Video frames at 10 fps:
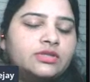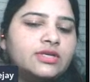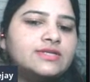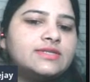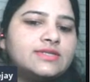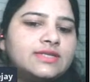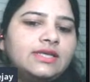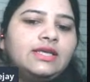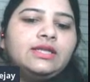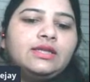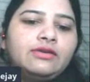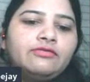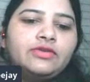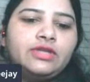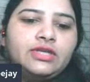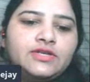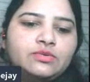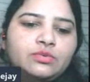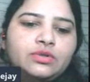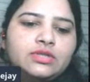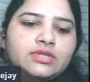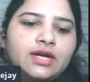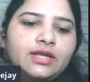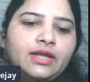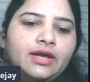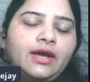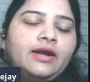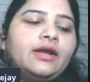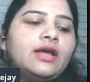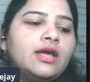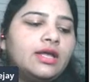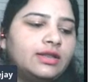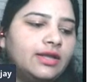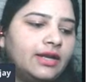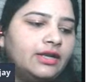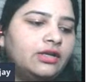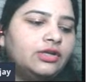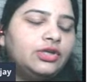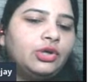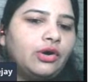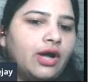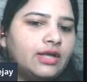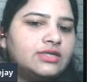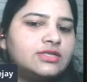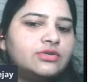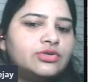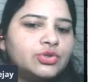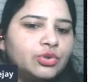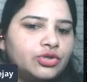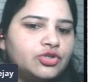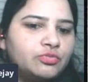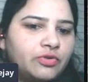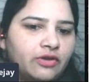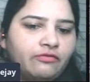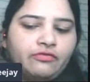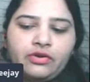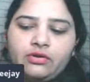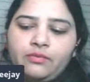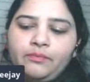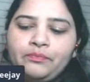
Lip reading: Just see if these words are there, then your answer is going to be different.